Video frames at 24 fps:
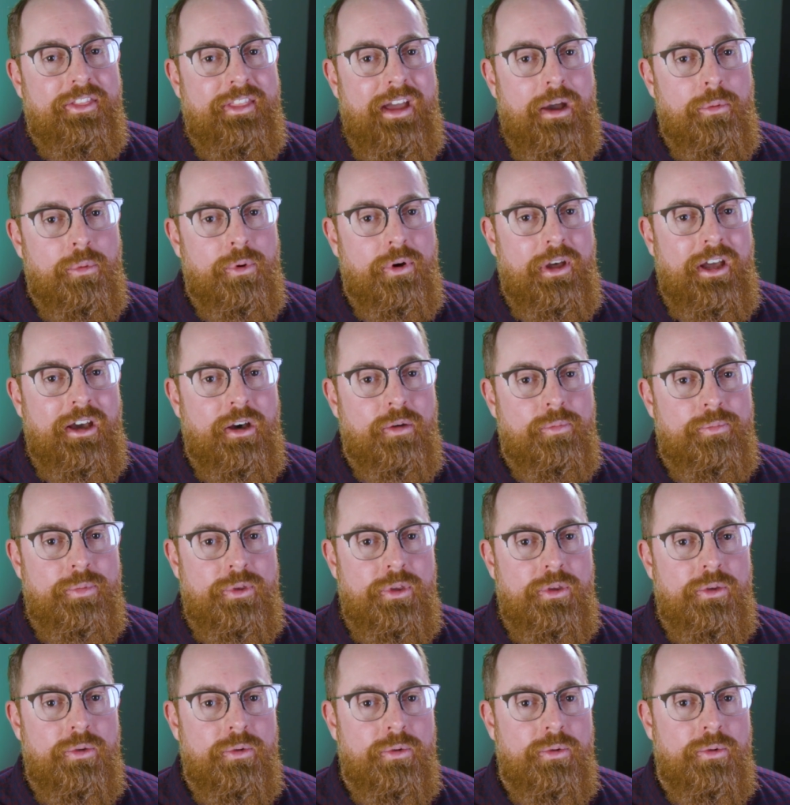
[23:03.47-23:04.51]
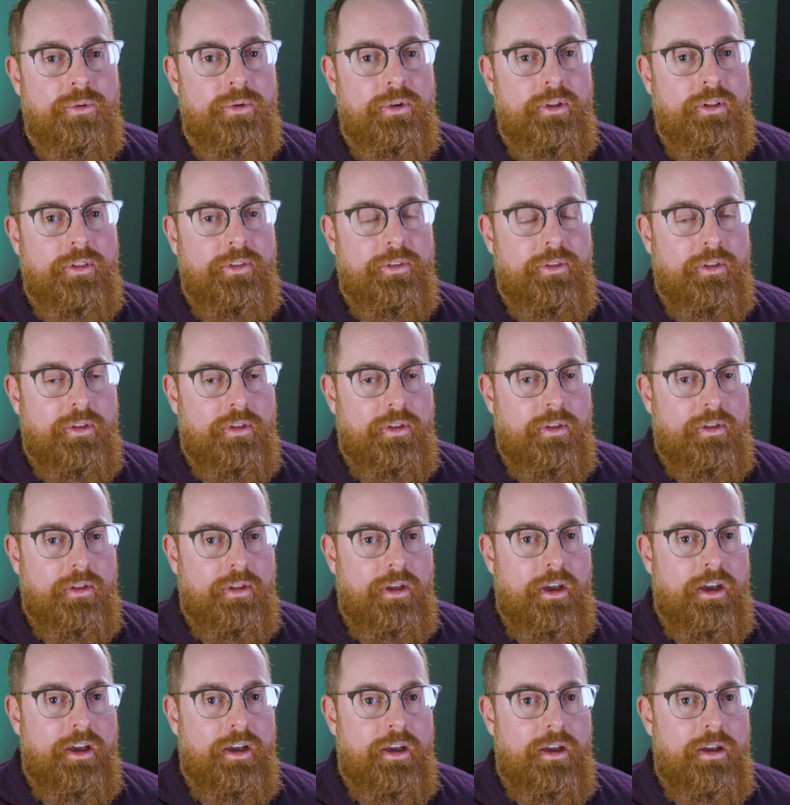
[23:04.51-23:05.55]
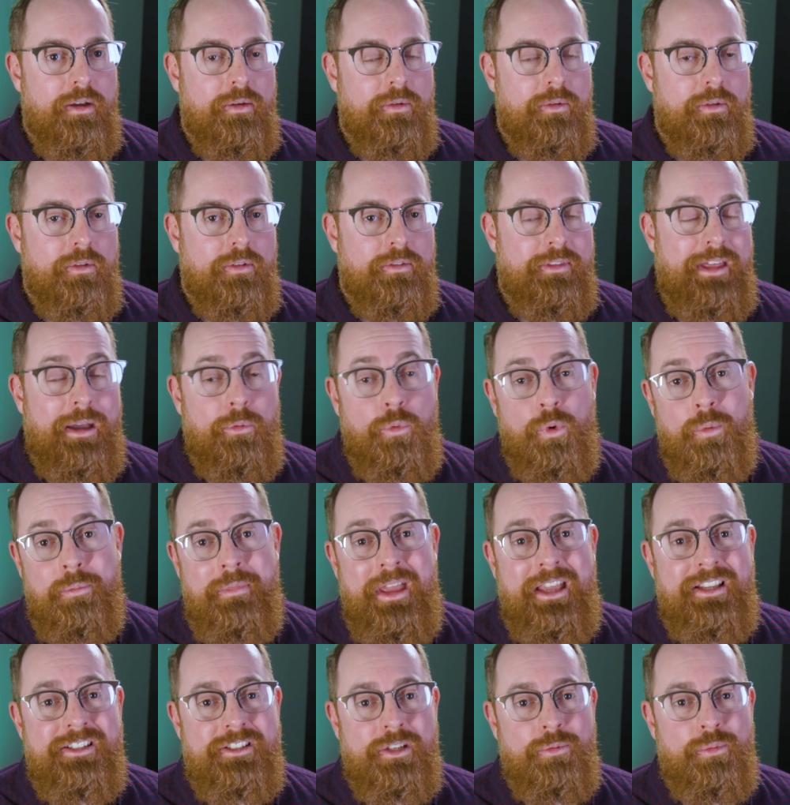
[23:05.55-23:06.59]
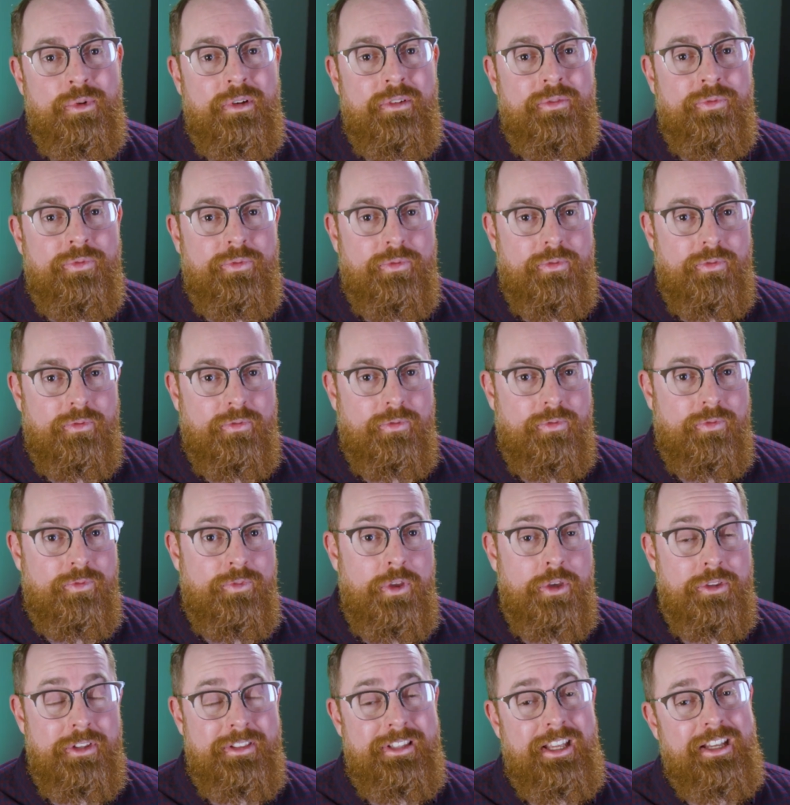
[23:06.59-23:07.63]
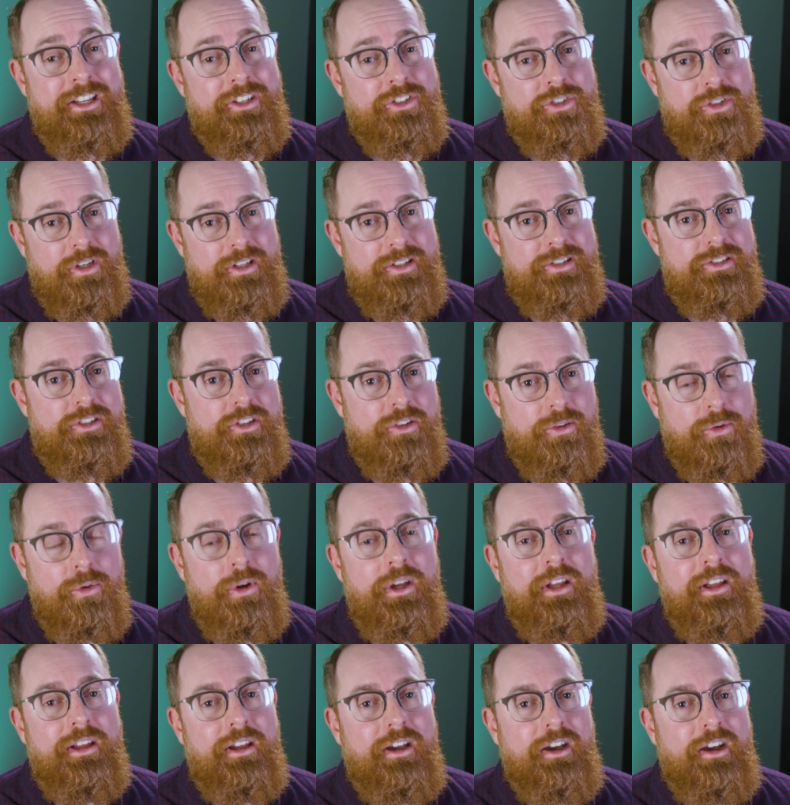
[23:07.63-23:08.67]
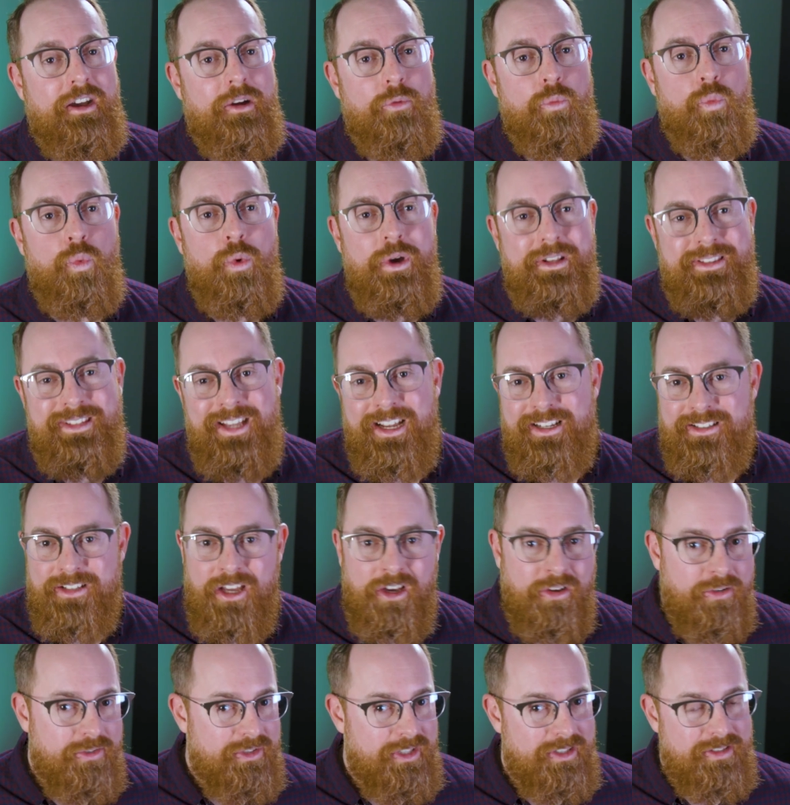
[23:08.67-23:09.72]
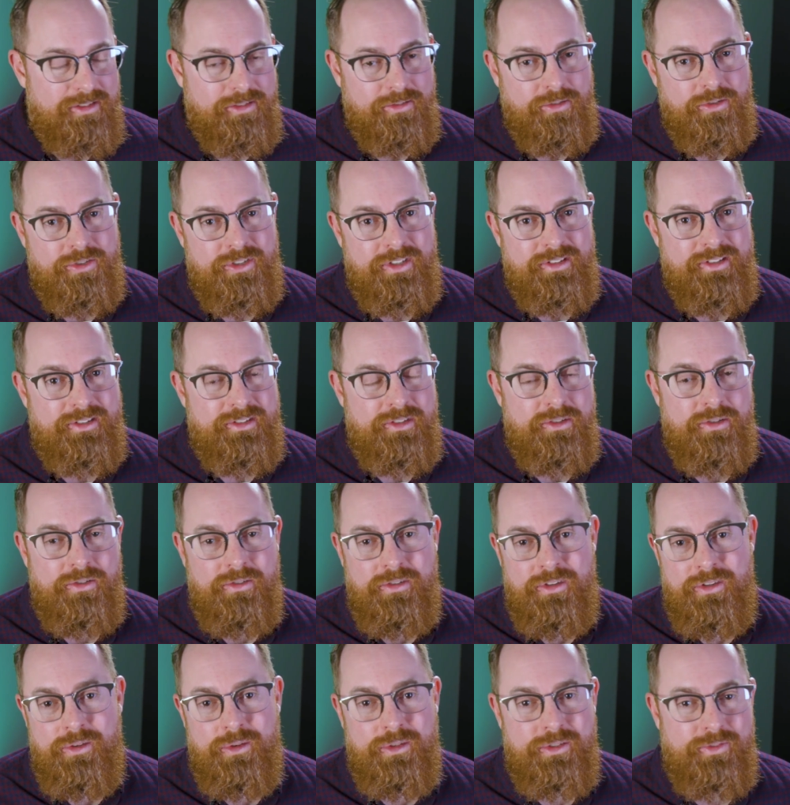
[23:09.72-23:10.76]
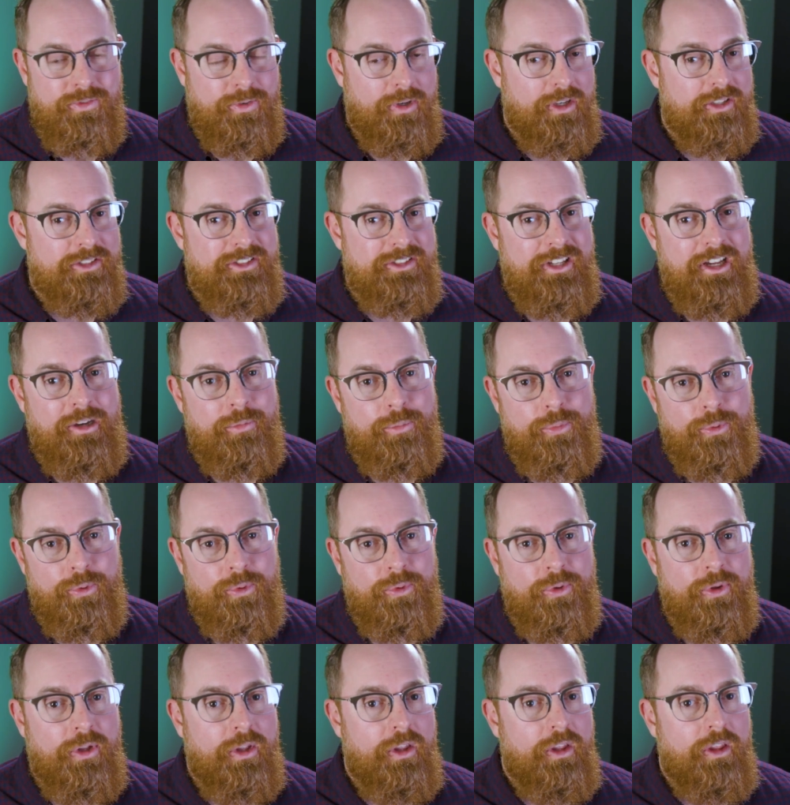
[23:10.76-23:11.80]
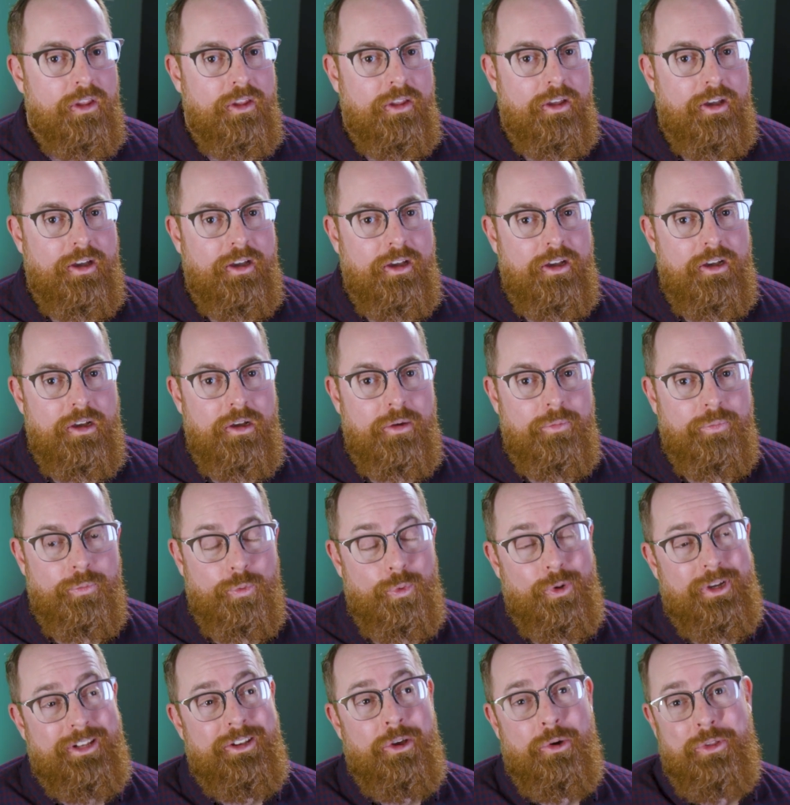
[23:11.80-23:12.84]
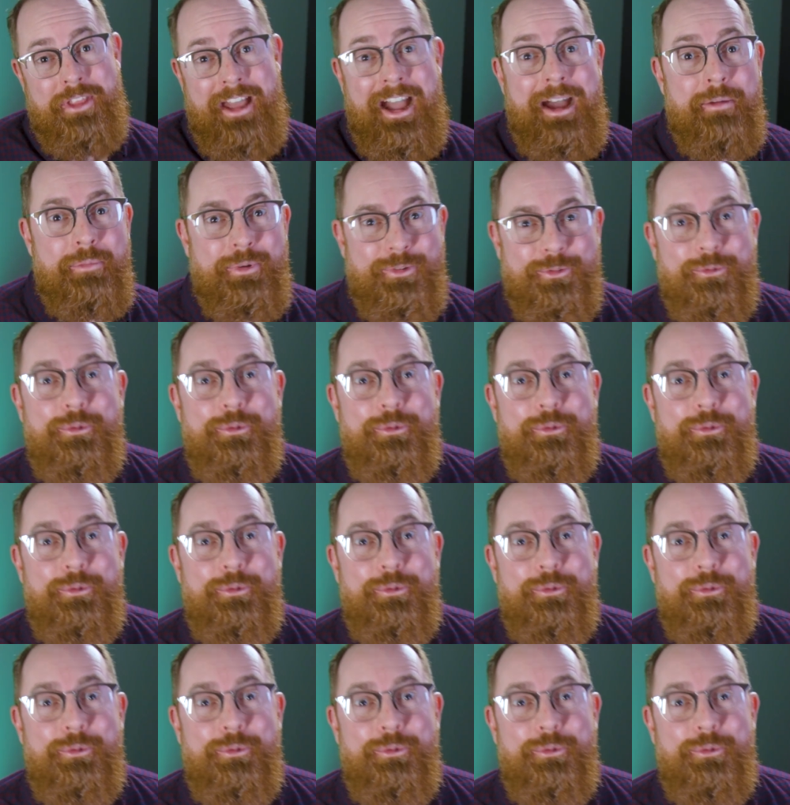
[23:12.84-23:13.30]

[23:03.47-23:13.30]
that will help you, that will make someone feel that they can trust you? What technology solutions do you use, for example? Well, I know that, but